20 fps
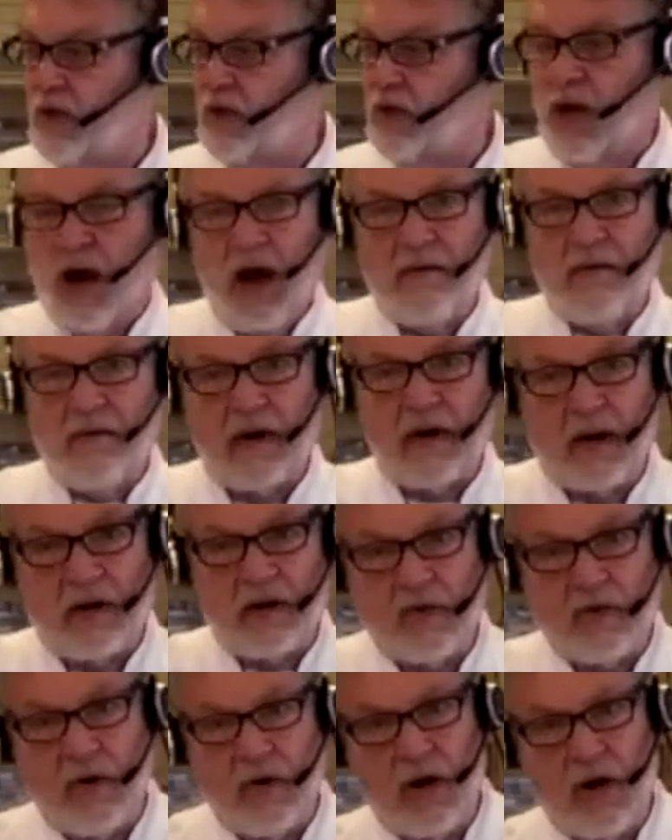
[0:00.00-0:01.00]
I've got to
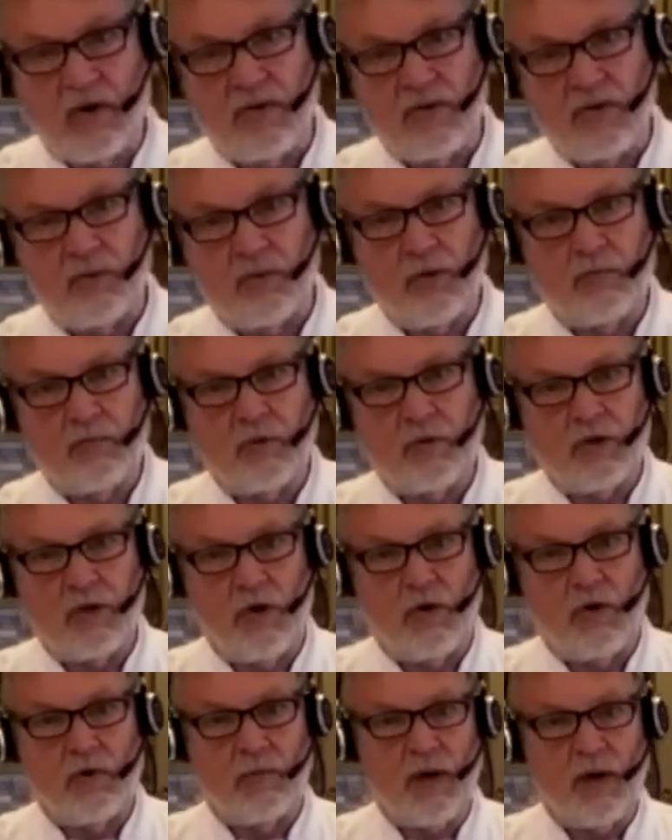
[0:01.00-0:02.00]
cross the room to go
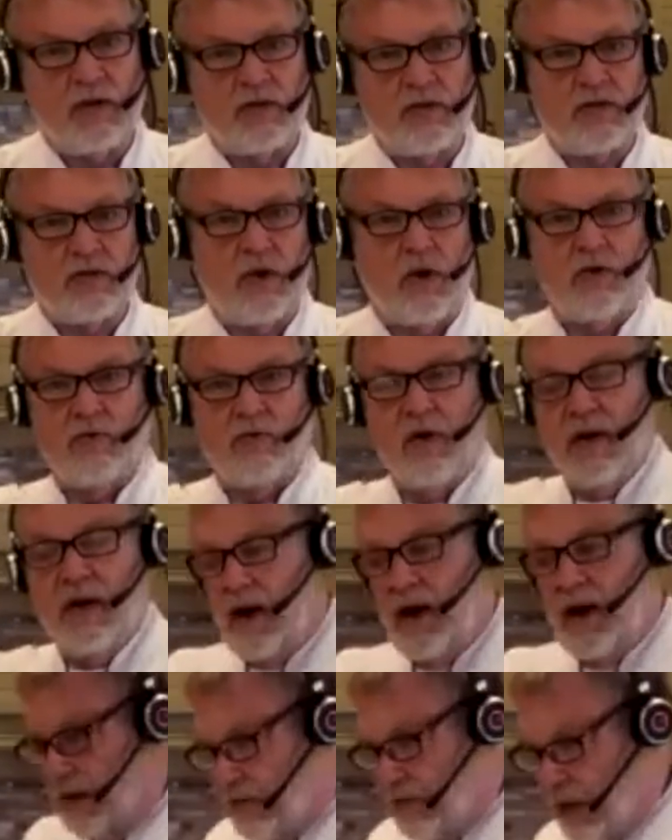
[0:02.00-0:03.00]
to my stove.
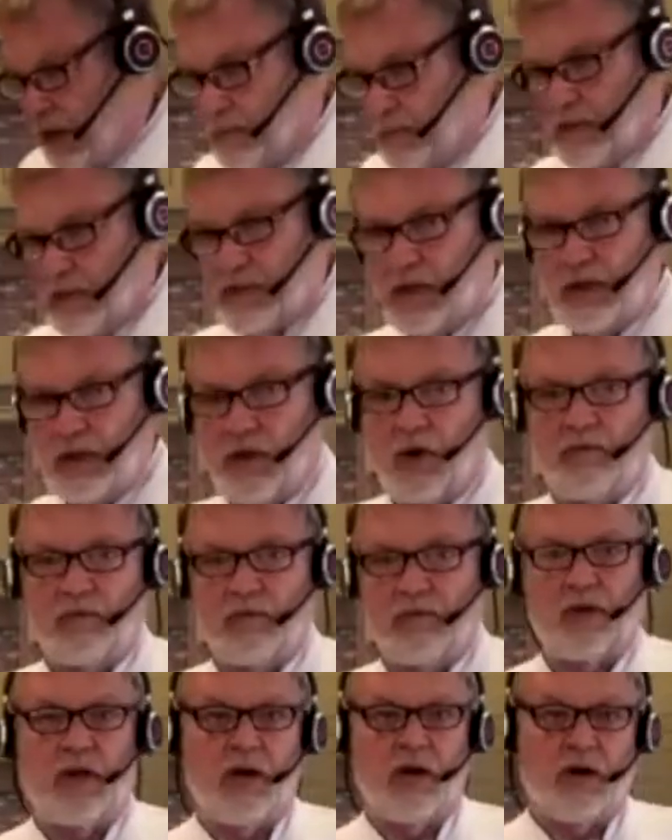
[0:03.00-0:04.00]
I've got my sink over
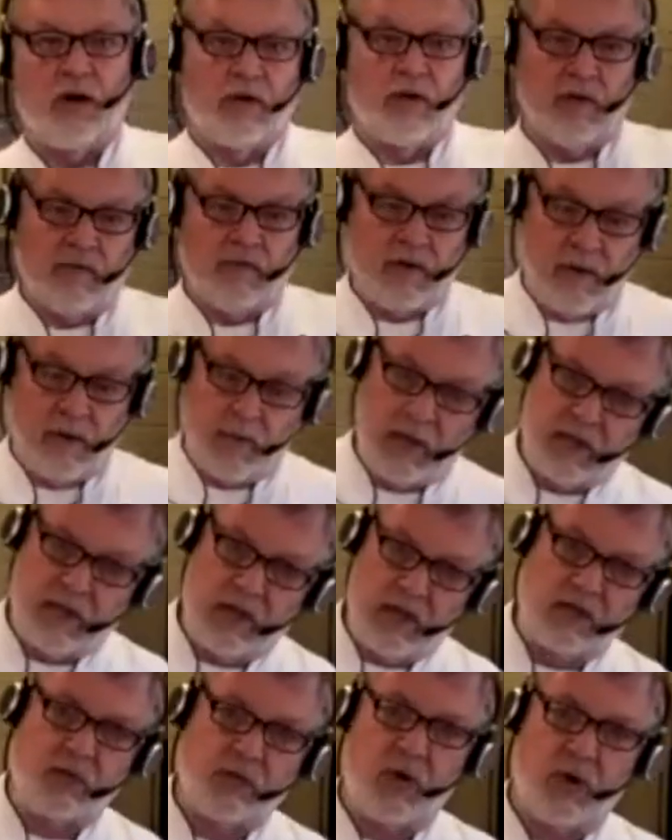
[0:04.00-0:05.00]
here. I've got my
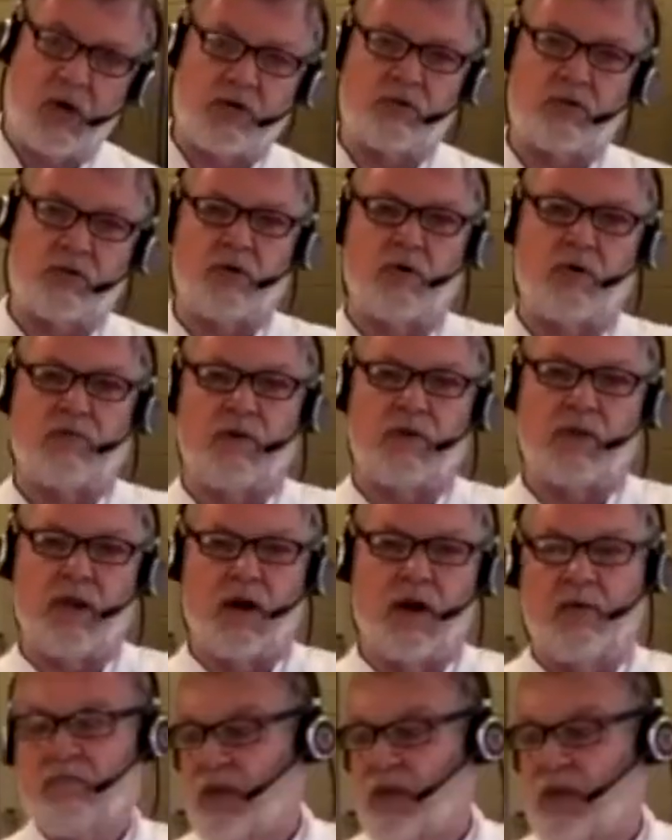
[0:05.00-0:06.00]
dishwasher over
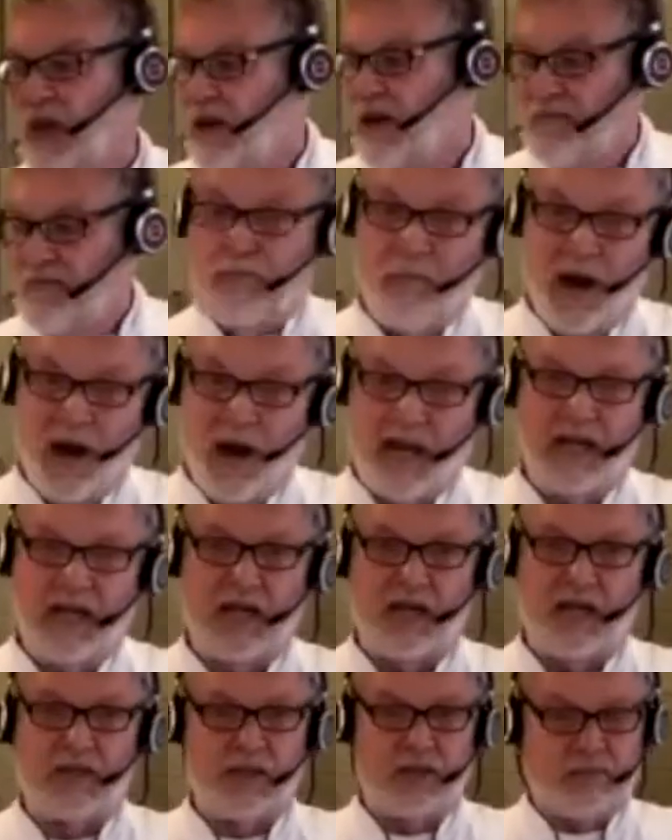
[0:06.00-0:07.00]
there. My
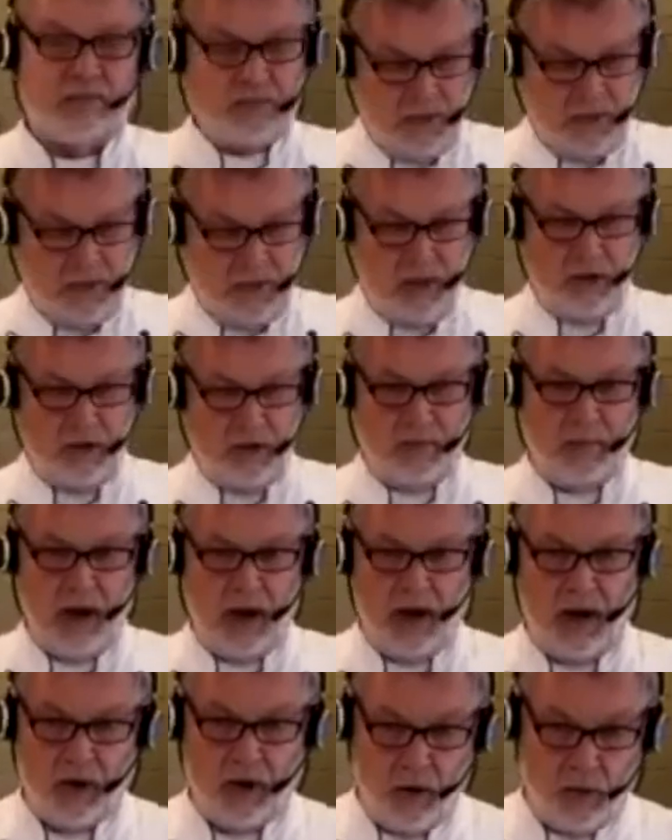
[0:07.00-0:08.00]
kitchen here at my
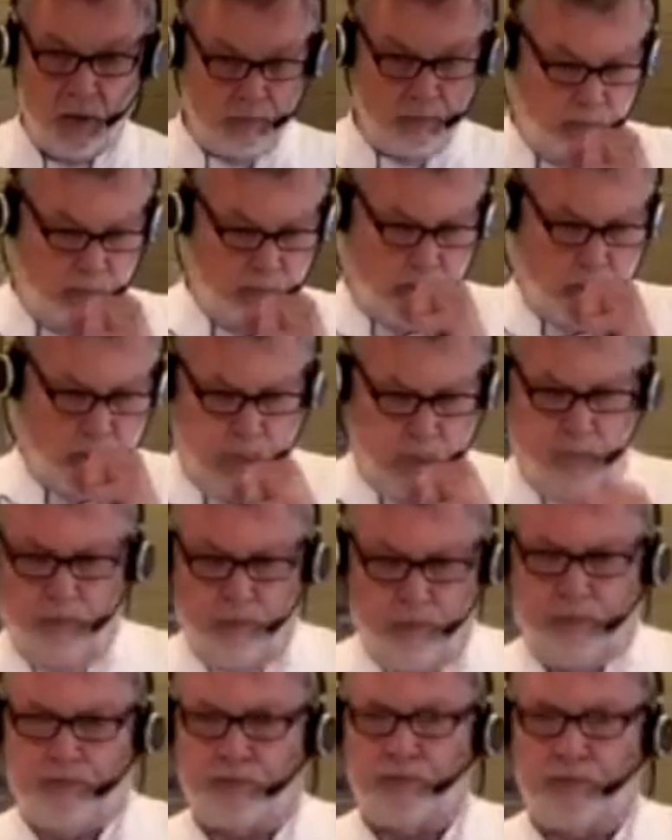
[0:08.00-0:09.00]
home
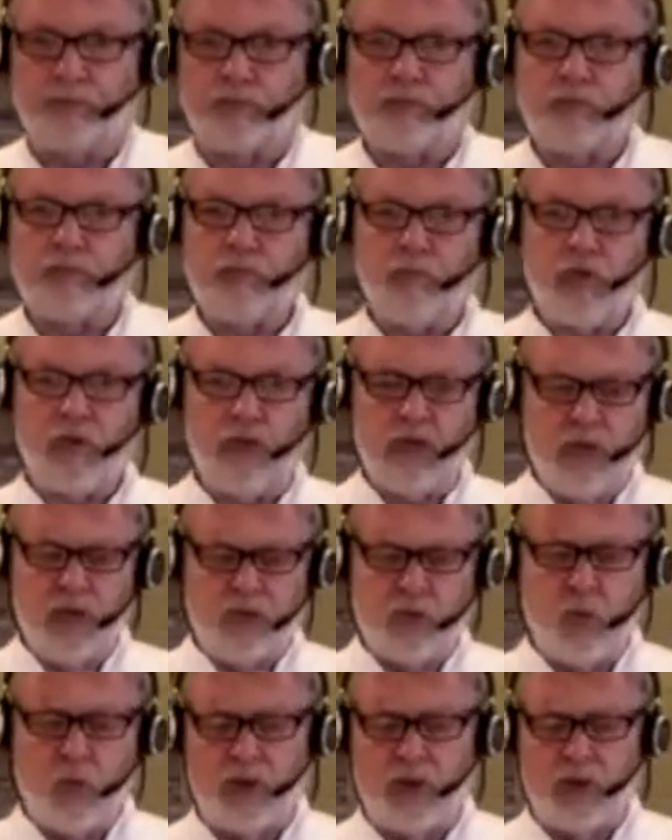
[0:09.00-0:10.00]
is
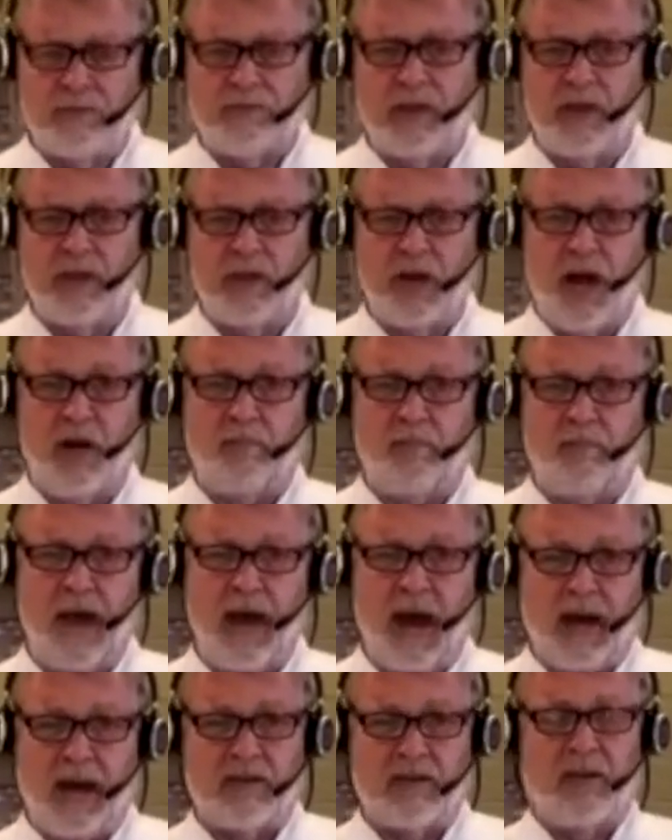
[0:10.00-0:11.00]
wonderfully
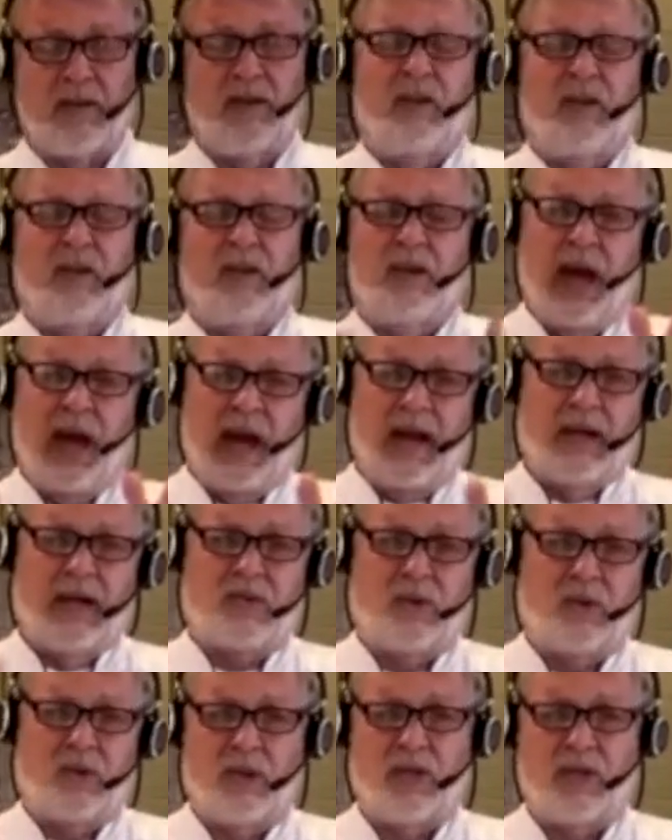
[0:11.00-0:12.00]
compact, and it's
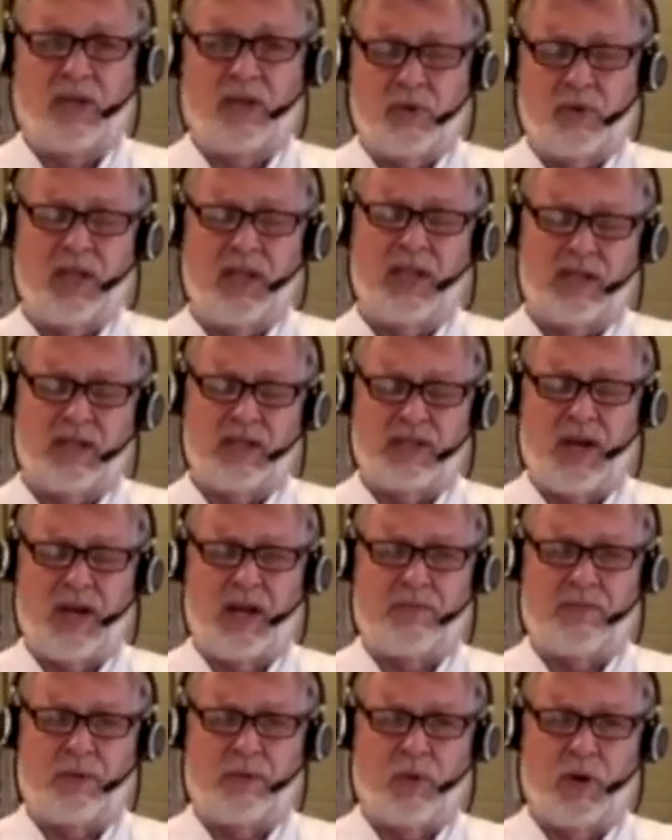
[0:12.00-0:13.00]
only really designed
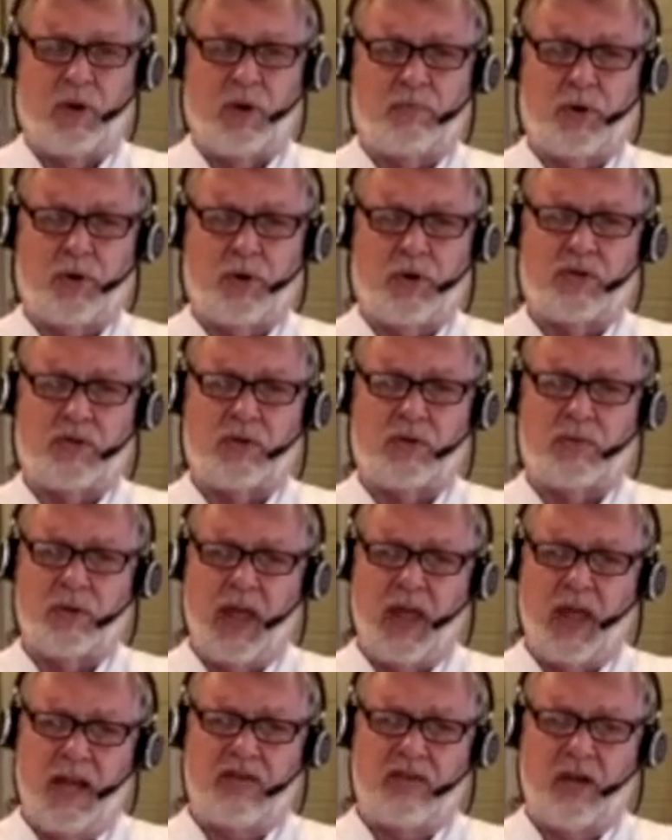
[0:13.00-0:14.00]
for one person.
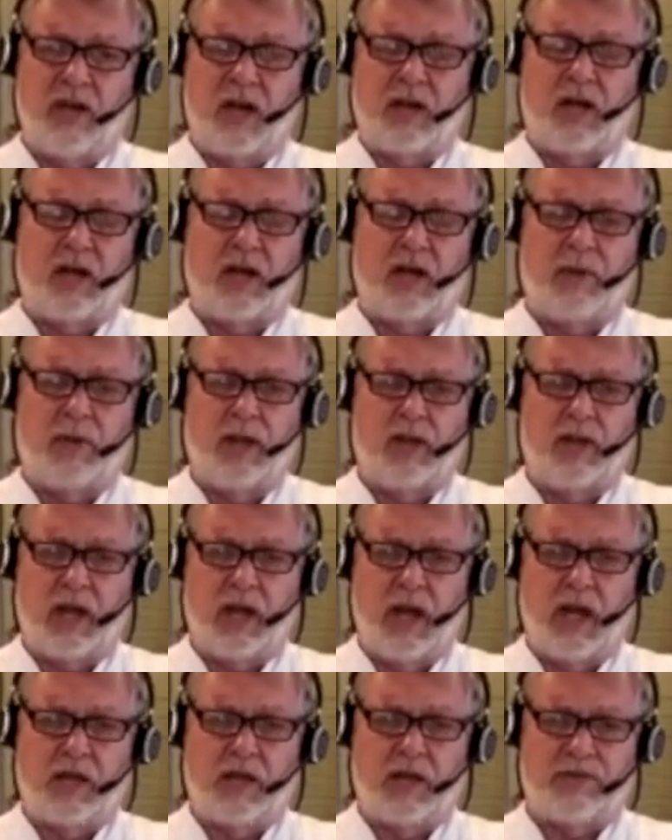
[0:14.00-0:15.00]
That's not going to be the
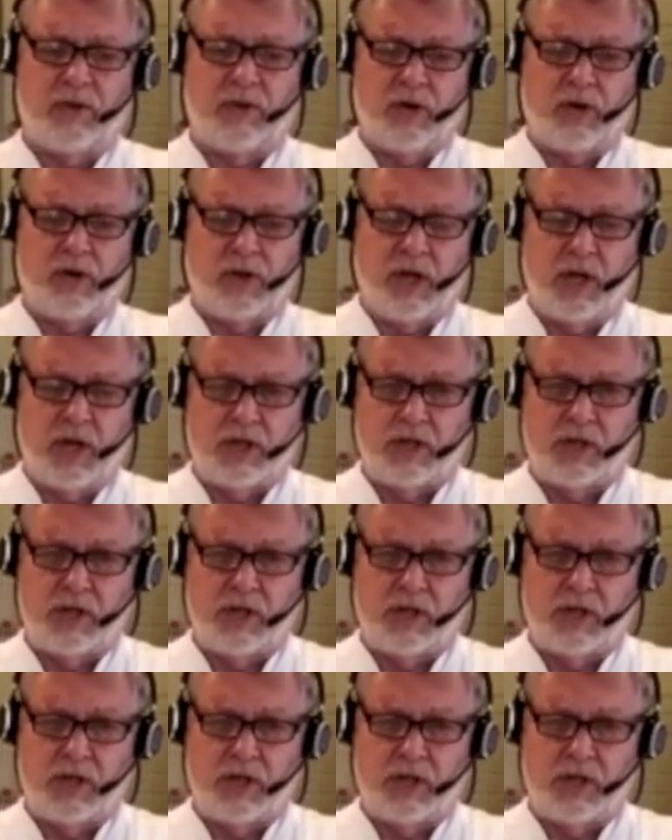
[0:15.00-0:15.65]
case for your kitchen.